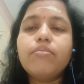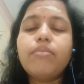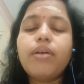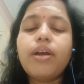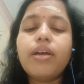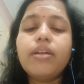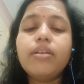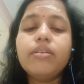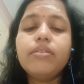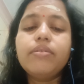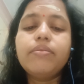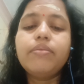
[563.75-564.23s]

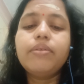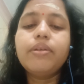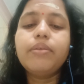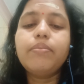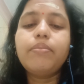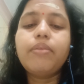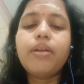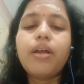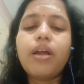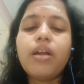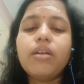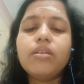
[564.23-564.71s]

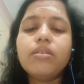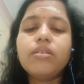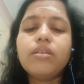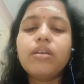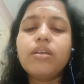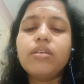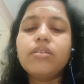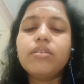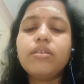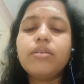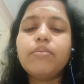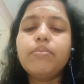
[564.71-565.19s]
Virus-free plants
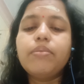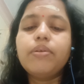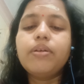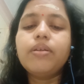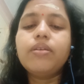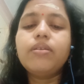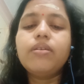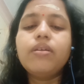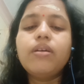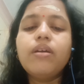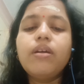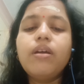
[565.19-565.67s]

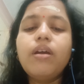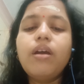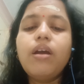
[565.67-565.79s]
exhibit